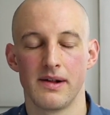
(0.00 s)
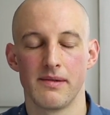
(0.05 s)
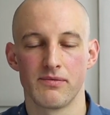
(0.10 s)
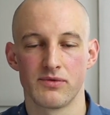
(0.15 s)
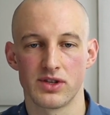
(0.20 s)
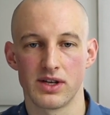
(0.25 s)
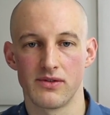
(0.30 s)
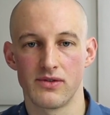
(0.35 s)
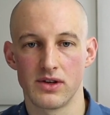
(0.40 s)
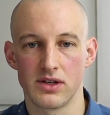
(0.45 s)

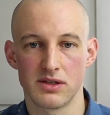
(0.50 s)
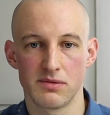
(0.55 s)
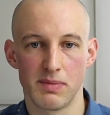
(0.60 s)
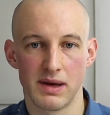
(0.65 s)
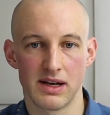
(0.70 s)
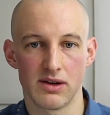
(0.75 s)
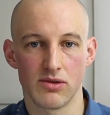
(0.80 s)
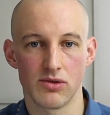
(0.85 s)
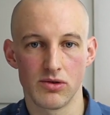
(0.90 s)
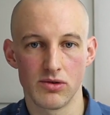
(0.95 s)
So if you
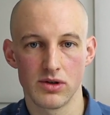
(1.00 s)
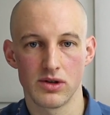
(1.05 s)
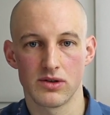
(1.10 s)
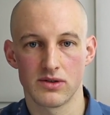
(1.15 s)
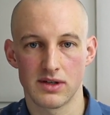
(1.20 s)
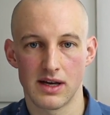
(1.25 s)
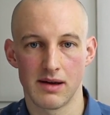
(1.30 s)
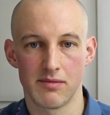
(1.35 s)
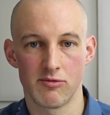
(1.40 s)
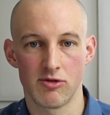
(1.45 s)
spend all your
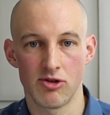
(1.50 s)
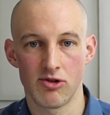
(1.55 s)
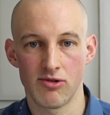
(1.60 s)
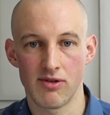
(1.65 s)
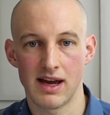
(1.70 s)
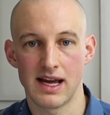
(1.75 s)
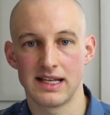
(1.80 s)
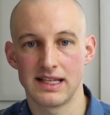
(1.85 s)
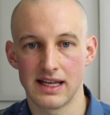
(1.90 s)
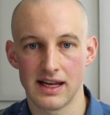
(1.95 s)
time
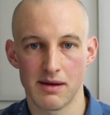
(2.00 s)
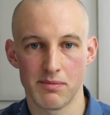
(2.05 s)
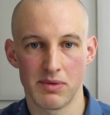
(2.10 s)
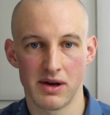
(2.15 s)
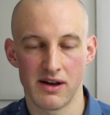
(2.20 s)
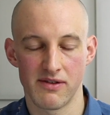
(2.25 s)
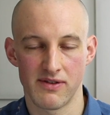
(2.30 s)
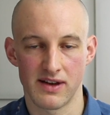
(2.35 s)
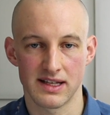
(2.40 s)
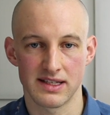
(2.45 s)
creating a
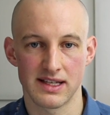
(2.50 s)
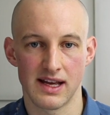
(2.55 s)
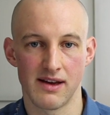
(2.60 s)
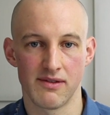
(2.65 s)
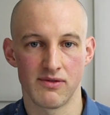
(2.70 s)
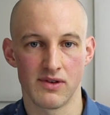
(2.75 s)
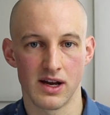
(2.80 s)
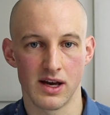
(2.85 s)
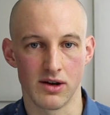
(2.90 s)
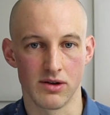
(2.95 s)
perfect set
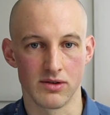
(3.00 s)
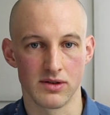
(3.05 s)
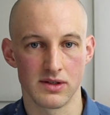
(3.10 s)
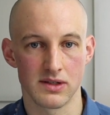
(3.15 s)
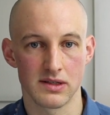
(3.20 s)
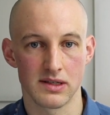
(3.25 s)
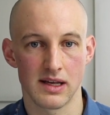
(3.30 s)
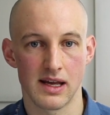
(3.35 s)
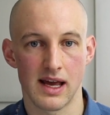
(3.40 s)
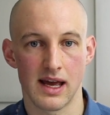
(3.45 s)
of
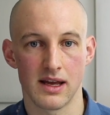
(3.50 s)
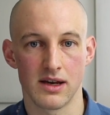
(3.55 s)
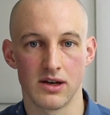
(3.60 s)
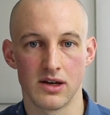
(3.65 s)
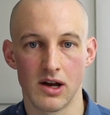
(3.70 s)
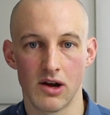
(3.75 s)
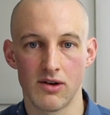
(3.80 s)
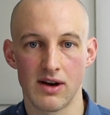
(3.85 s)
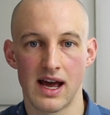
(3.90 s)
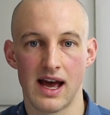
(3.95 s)
notes and you
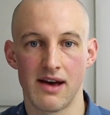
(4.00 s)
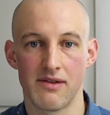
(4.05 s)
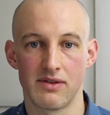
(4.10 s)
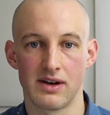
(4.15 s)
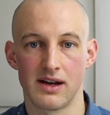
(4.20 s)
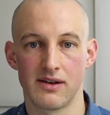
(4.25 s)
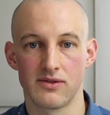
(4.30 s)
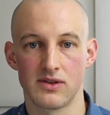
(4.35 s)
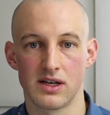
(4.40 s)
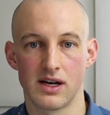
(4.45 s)
don't have
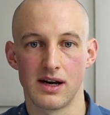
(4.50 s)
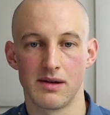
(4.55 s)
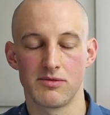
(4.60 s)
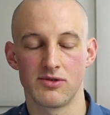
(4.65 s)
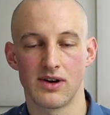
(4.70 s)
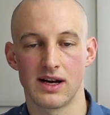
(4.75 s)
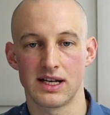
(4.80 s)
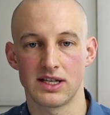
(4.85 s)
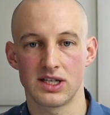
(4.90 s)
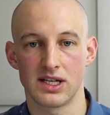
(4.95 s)
enough time
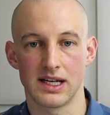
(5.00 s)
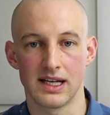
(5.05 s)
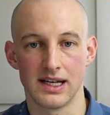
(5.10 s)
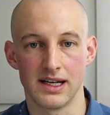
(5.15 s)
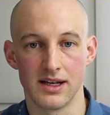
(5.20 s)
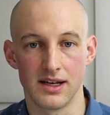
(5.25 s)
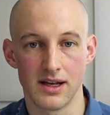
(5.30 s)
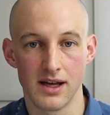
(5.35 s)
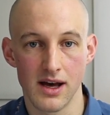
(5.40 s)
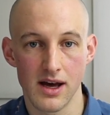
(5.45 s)
to
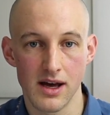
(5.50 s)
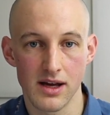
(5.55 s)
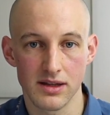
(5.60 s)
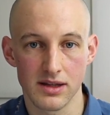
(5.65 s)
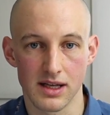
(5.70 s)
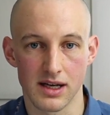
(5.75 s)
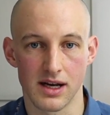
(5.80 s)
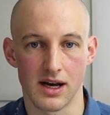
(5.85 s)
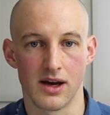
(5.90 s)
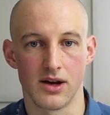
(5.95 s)
actually learn
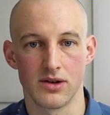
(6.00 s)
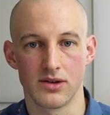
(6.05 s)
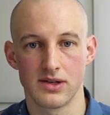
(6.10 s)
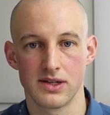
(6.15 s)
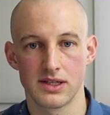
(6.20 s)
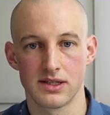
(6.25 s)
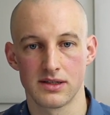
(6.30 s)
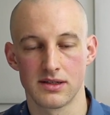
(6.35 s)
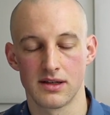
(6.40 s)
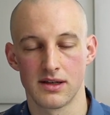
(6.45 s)
the
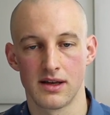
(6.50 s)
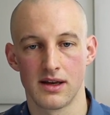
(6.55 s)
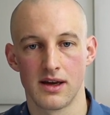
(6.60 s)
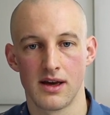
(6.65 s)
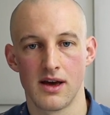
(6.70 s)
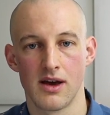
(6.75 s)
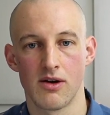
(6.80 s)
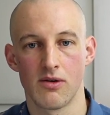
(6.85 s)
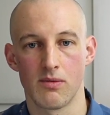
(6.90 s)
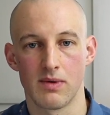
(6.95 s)
notes,
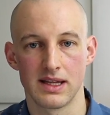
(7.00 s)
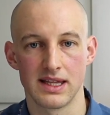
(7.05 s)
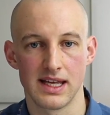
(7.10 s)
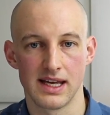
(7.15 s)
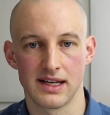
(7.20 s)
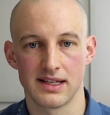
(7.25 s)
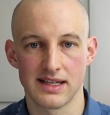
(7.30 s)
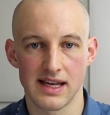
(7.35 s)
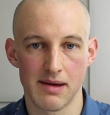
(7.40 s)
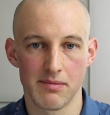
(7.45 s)
when the
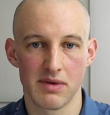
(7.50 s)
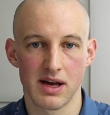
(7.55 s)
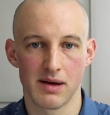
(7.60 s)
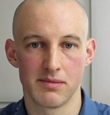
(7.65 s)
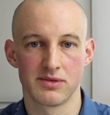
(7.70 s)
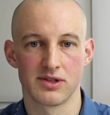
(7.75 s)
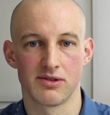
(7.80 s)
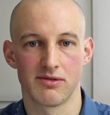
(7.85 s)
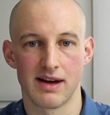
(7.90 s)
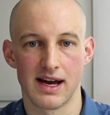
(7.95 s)
exam
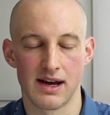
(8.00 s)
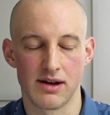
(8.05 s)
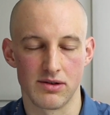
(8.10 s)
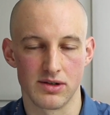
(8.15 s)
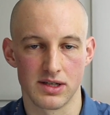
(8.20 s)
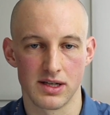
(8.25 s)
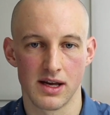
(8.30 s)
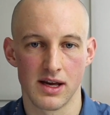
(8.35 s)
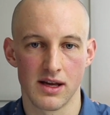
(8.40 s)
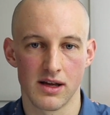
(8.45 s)
comes
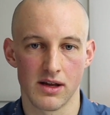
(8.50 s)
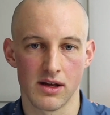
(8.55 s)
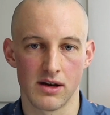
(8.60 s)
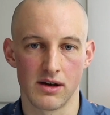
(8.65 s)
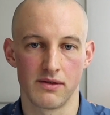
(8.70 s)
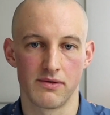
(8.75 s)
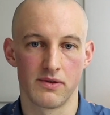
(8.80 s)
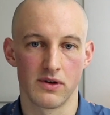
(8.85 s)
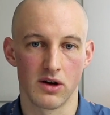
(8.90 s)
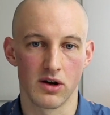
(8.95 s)
around, you'll
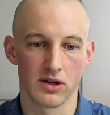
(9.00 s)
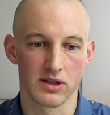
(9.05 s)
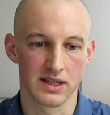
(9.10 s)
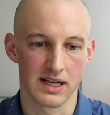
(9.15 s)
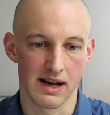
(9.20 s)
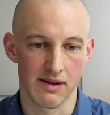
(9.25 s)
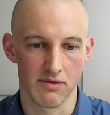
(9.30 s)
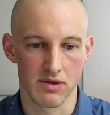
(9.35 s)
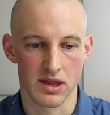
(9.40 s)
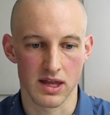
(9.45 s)
have
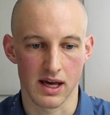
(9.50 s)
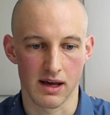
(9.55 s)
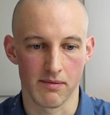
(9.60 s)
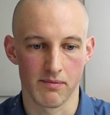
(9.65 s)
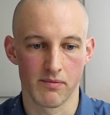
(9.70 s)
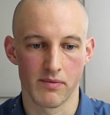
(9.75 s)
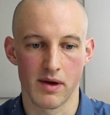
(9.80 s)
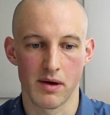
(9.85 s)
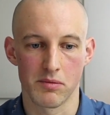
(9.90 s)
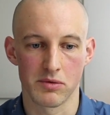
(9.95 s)
forgotten everything.
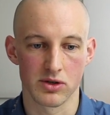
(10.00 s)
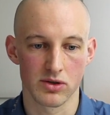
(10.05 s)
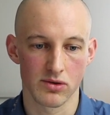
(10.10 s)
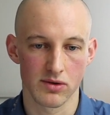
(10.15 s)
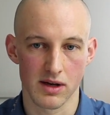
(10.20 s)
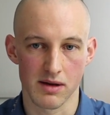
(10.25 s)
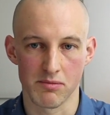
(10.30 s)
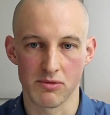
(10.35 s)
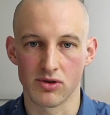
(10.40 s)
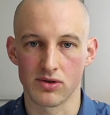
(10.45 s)
And we'll
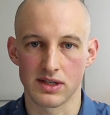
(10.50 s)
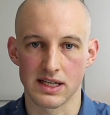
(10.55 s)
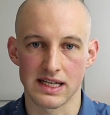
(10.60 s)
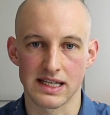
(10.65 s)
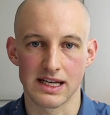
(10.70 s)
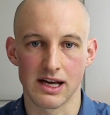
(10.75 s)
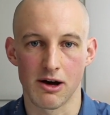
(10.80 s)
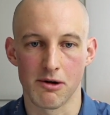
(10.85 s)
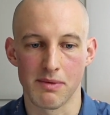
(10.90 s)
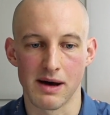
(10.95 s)
talk in more
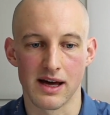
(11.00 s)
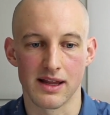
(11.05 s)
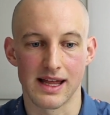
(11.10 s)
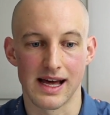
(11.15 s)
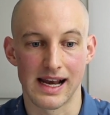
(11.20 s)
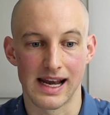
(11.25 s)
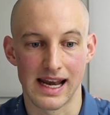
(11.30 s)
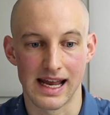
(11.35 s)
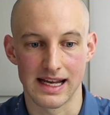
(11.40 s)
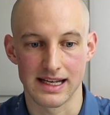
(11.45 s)
detail about
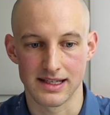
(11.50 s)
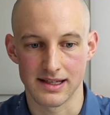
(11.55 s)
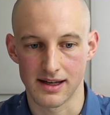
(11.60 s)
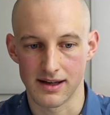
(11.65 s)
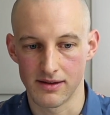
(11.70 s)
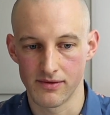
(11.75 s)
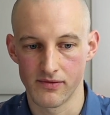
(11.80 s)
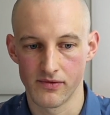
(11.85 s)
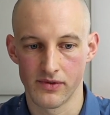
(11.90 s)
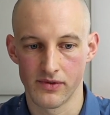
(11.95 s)
that later.